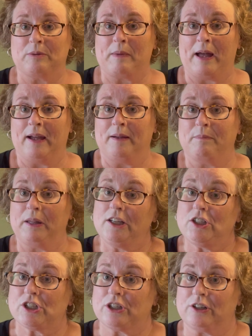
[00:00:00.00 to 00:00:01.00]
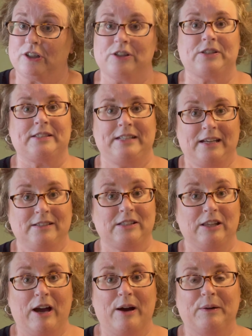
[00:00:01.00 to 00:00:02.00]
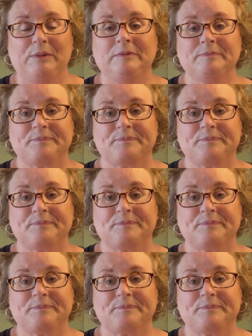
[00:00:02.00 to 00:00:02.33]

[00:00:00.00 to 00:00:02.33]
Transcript: my blood sugar stays low